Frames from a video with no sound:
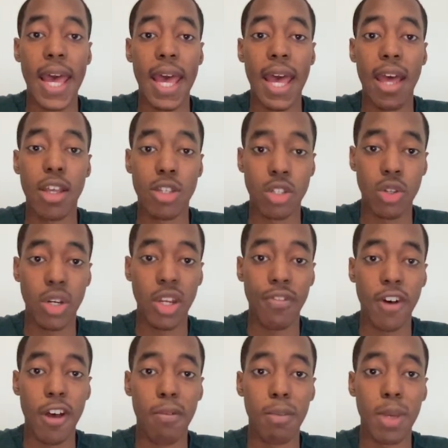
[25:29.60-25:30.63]

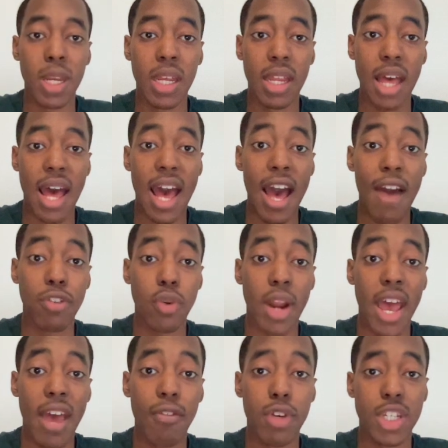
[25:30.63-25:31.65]
35 minutes after
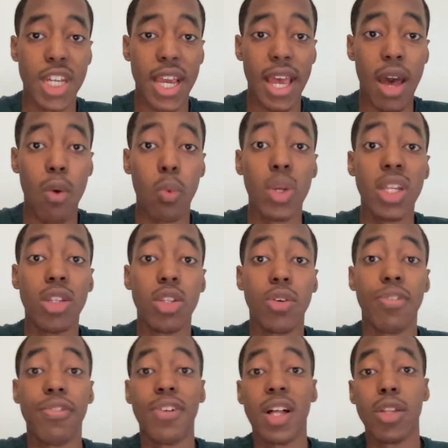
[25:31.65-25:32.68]
every checkout. We need to
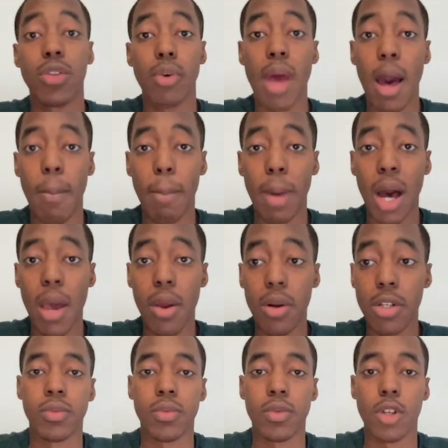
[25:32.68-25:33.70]
filter out
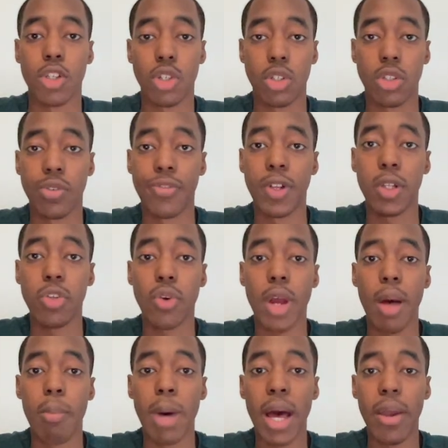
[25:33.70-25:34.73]
buyers. So to filter out
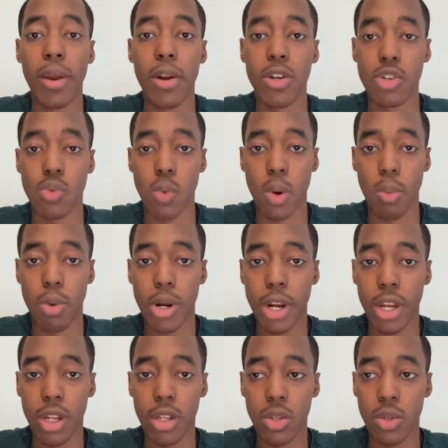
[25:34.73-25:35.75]
buyers, what we're going
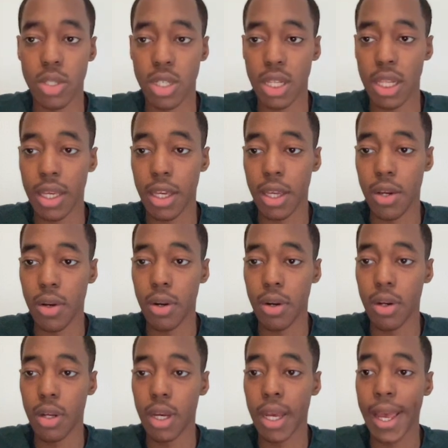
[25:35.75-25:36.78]
to do is click here
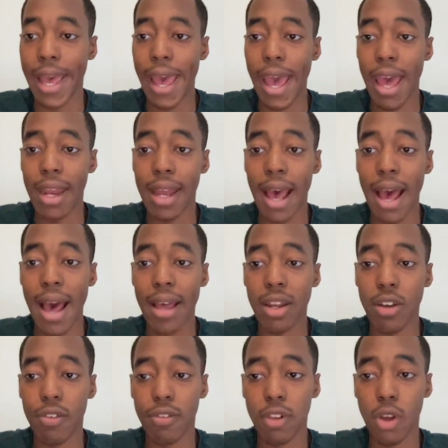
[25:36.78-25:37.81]
and add a
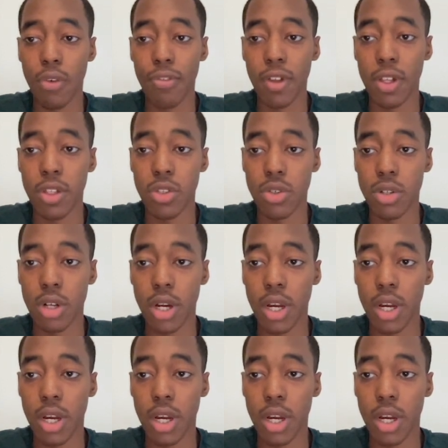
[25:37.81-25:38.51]
flow filter.